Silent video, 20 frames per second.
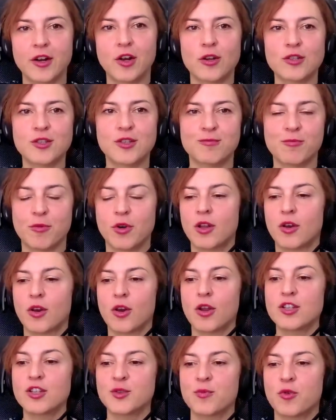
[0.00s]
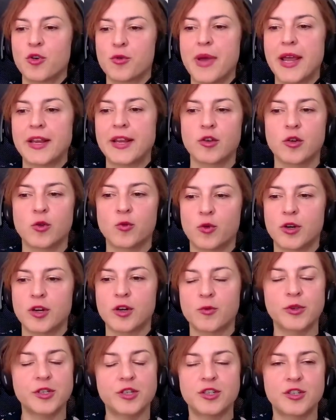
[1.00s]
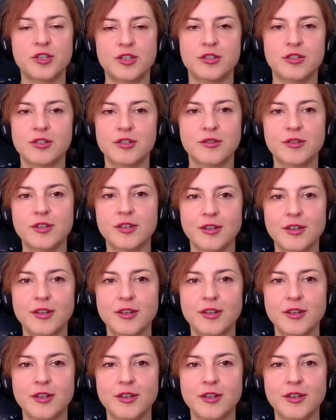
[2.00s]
lots more manual work, which